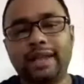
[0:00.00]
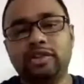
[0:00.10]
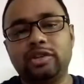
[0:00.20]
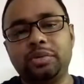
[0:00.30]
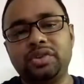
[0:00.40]

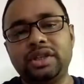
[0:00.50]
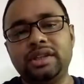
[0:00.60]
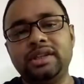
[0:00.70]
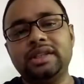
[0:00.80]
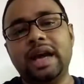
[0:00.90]

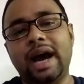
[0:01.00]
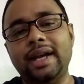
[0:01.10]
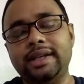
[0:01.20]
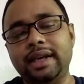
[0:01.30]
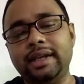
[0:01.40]
Anthropocene, this
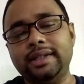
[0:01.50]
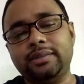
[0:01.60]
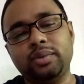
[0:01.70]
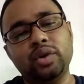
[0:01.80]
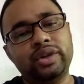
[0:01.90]
idea
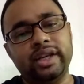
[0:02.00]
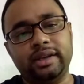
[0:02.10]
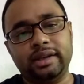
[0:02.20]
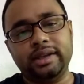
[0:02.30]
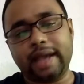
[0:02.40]
is
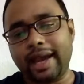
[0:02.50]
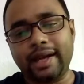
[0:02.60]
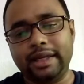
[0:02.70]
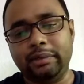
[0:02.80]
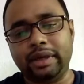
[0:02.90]
floating in
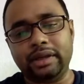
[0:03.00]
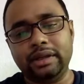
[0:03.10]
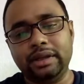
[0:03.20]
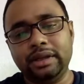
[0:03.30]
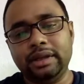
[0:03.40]
academia.
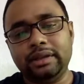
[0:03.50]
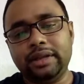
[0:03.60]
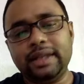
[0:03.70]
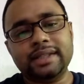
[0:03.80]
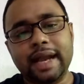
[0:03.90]

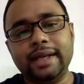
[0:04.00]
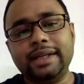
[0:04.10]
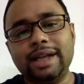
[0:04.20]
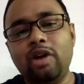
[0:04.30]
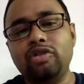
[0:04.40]
There is nary
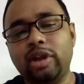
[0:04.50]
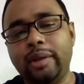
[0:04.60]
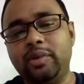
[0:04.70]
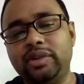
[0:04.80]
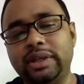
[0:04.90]
a doubt
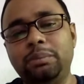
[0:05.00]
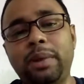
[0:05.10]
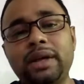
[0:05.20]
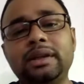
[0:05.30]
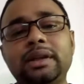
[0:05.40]
about it,
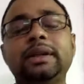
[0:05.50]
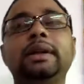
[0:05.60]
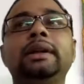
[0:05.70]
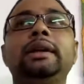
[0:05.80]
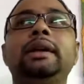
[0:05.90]
but
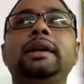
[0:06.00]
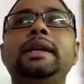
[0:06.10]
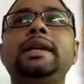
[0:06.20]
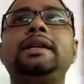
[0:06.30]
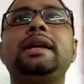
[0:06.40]

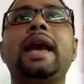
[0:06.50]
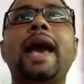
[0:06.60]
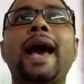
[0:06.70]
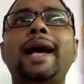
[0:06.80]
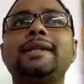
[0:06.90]
it
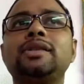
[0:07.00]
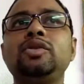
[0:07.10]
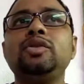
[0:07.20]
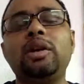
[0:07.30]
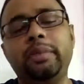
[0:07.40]
has
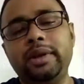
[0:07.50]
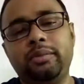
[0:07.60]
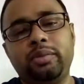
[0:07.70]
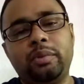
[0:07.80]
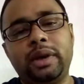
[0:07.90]
not been
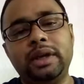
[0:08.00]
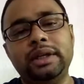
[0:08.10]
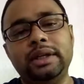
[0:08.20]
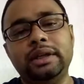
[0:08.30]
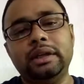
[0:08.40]

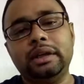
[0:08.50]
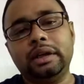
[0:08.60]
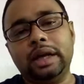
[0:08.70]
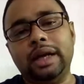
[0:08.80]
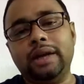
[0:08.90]
properly,
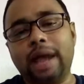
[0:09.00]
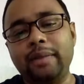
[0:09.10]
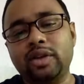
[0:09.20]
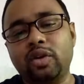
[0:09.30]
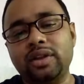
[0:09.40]

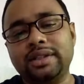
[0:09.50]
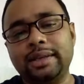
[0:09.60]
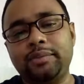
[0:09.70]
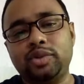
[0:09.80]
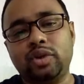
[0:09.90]

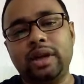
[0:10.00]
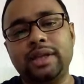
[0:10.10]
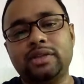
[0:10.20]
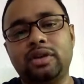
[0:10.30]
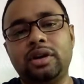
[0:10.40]

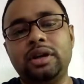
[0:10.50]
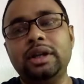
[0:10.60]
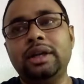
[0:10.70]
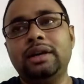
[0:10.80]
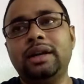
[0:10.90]
conceptualized, or
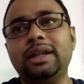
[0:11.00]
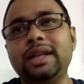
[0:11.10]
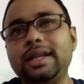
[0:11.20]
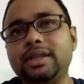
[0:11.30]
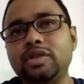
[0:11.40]
rather,
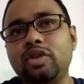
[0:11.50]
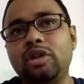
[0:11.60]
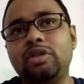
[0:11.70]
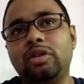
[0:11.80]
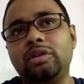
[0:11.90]
it's
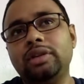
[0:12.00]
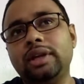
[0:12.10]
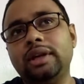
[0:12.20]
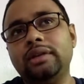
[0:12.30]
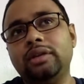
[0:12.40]
not on
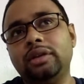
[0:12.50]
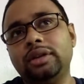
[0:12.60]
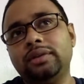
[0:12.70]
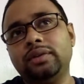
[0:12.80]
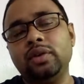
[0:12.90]

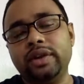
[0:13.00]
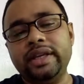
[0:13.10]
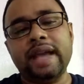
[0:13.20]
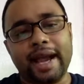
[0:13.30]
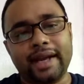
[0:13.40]
the flow
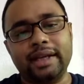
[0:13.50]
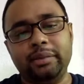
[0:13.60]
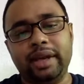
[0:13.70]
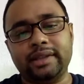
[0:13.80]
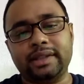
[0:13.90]
in
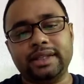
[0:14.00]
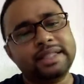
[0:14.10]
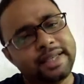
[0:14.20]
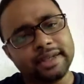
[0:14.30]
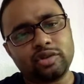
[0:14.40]
academia as such.
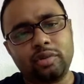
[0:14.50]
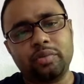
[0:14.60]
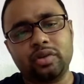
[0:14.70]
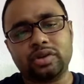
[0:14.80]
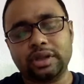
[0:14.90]
Yes, of
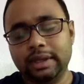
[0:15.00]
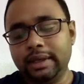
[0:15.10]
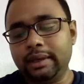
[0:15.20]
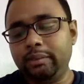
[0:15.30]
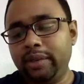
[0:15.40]
course,
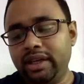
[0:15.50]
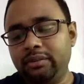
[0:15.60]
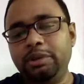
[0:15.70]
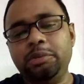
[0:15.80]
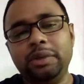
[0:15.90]
many
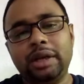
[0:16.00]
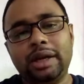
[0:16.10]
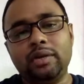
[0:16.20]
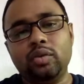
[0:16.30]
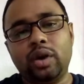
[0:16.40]
people
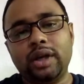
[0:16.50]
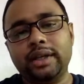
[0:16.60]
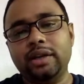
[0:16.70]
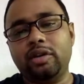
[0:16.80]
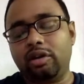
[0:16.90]
are
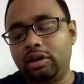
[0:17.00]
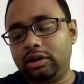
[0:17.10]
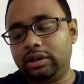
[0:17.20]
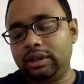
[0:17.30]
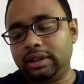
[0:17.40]
working
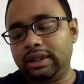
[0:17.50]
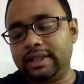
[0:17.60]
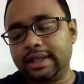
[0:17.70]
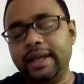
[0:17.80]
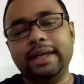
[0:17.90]
on
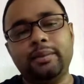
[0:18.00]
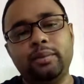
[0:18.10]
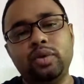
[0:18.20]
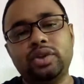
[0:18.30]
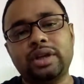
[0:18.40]
this area
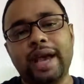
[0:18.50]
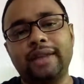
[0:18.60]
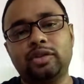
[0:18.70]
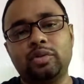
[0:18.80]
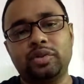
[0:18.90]
post
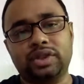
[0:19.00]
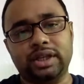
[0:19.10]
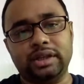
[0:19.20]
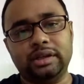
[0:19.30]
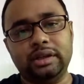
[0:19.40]
Anthropocene,